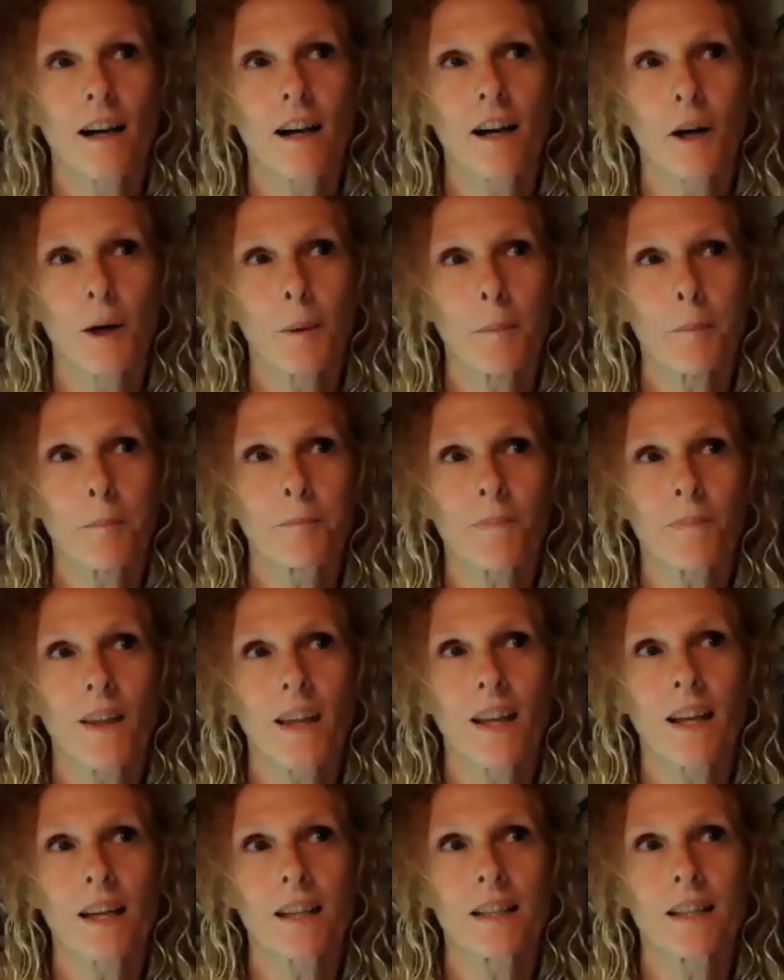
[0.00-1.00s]
And
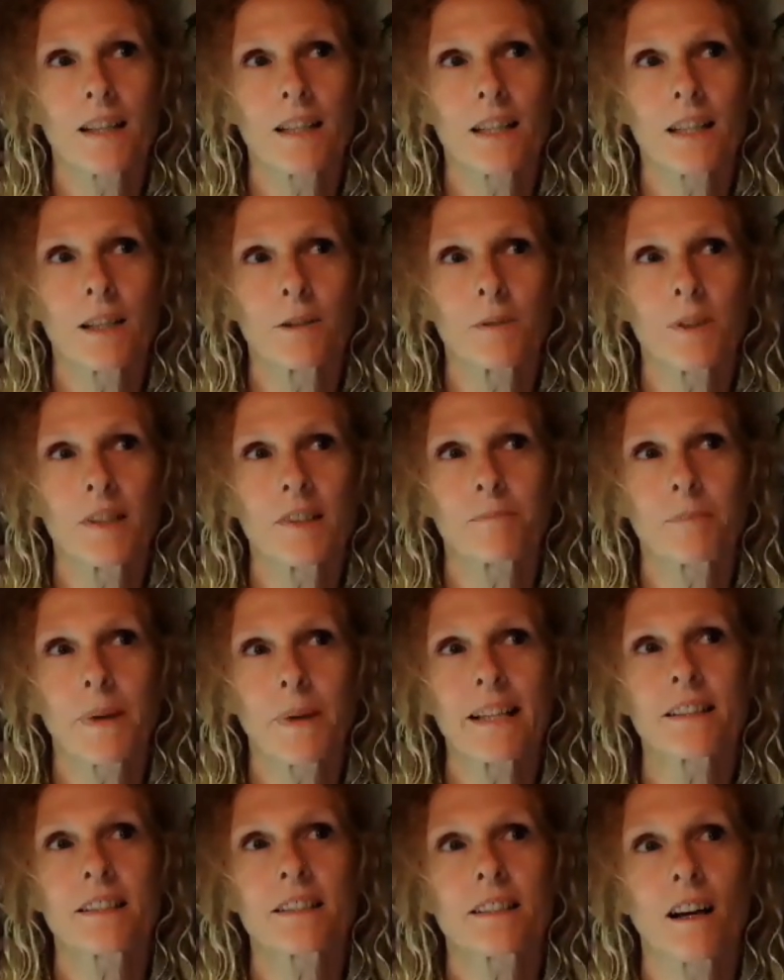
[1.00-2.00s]
it was
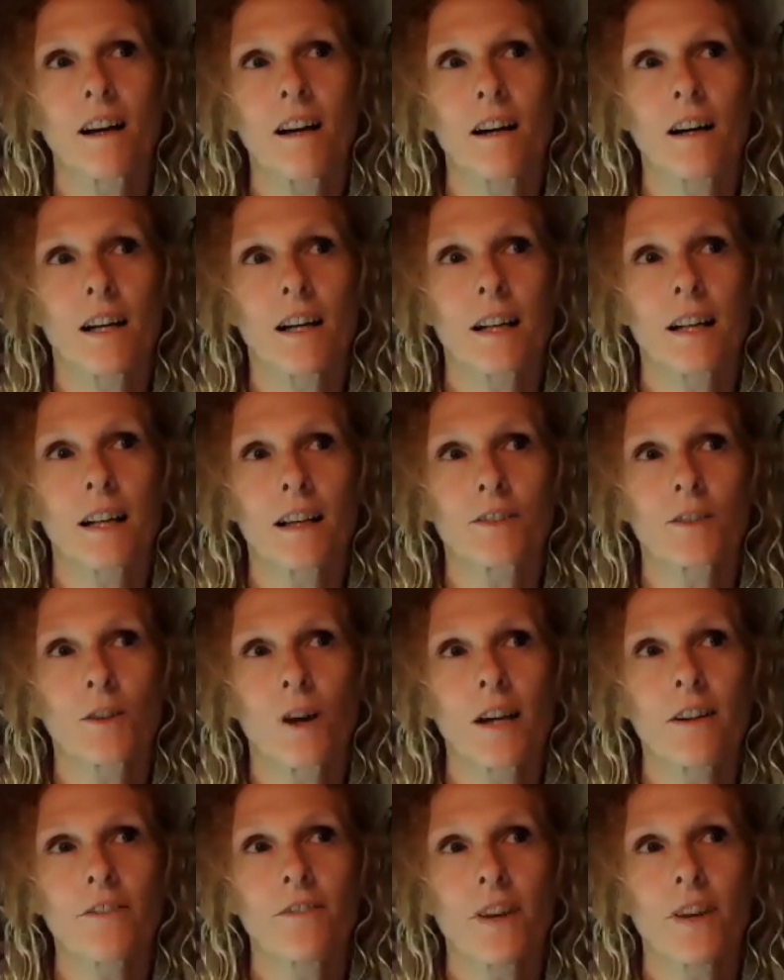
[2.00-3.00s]
based on,
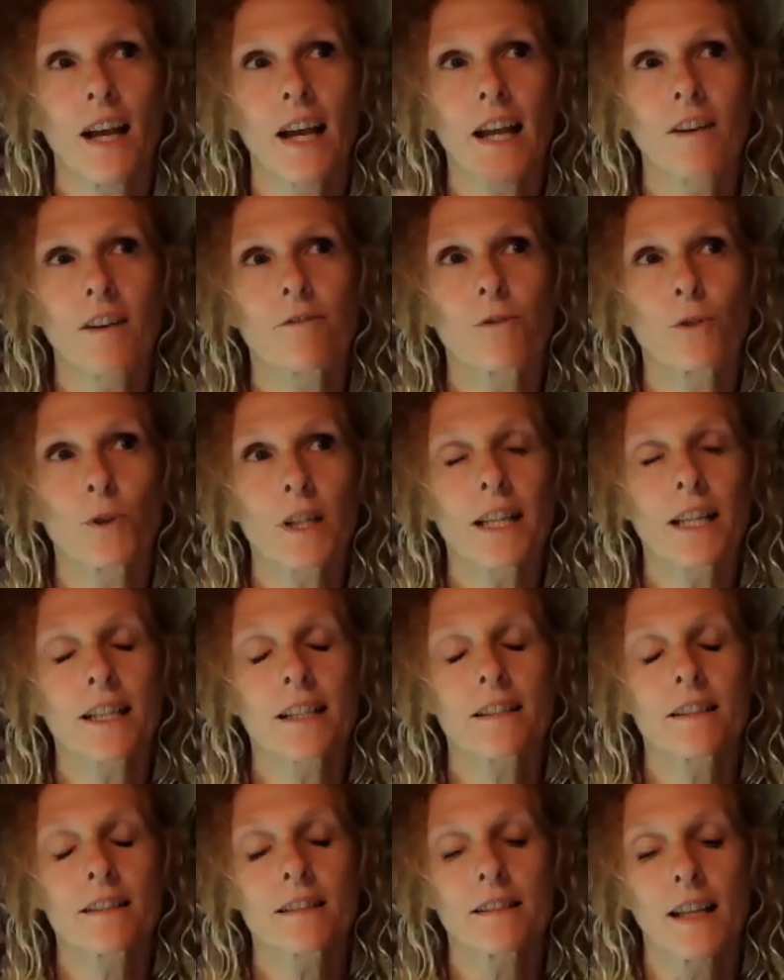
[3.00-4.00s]
so I have four
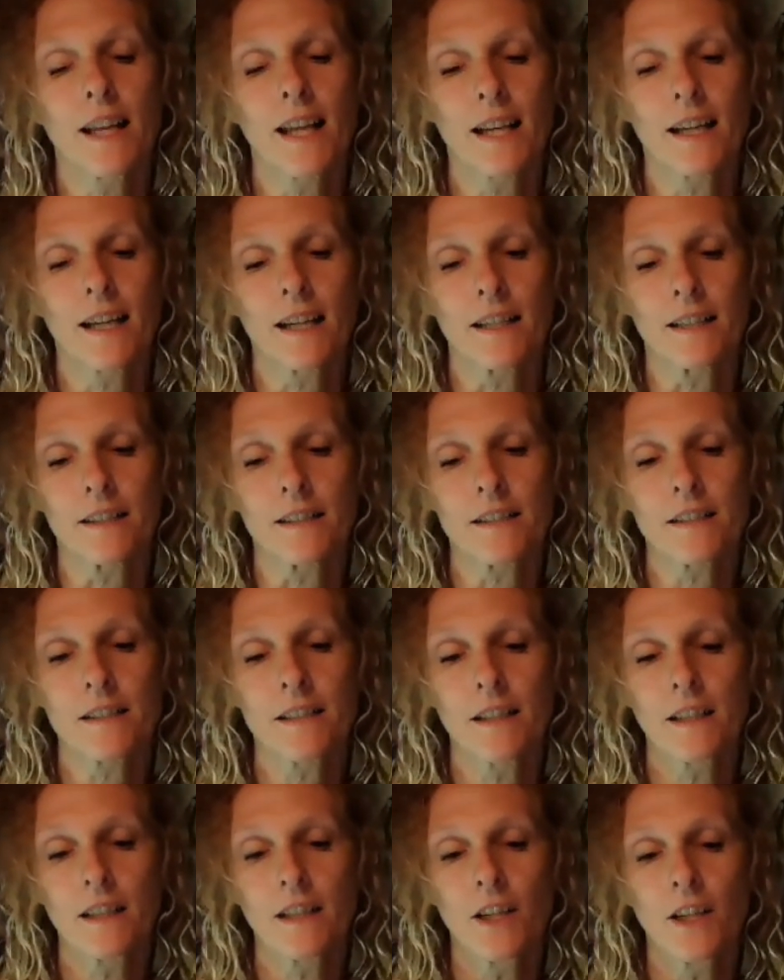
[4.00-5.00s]
kids, and